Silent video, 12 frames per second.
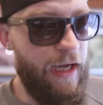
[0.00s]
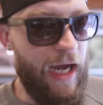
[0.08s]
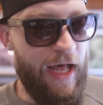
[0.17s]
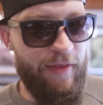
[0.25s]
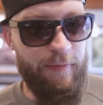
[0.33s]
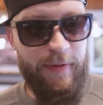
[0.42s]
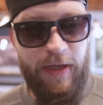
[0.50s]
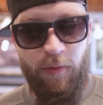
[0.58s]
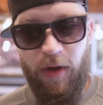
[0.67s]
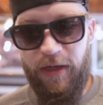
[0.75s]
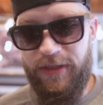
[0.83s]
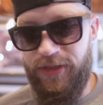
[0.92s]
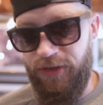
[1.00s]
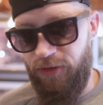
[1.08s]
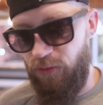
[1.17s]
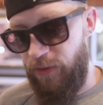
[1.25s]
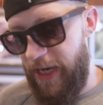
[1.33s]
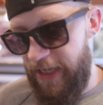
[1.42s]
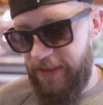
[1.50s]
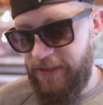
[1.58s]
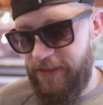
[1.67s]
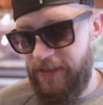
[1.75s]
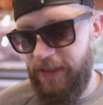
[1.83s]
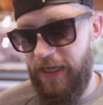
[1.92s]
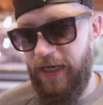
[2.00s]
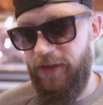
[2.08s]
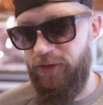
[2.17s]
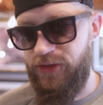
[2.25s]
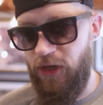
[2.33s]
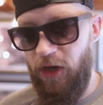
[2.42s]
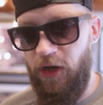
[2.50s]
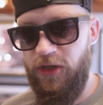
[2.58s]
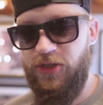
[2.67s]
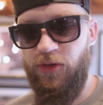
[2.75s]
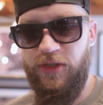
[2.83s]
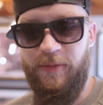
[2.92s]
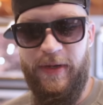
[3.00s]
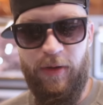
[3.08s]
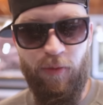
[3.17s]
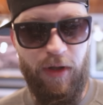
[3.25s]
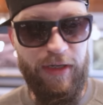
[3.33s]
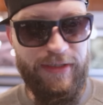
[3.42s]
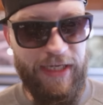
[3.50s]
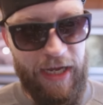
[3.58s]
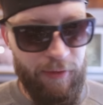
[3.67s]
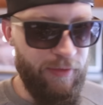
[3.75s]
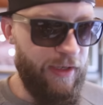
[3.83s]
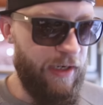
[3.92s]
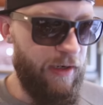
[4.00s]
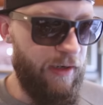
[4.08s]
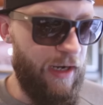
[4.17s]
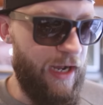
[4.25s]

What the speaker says: I think peak wallets are great. There's all sorts of peak wallets out there.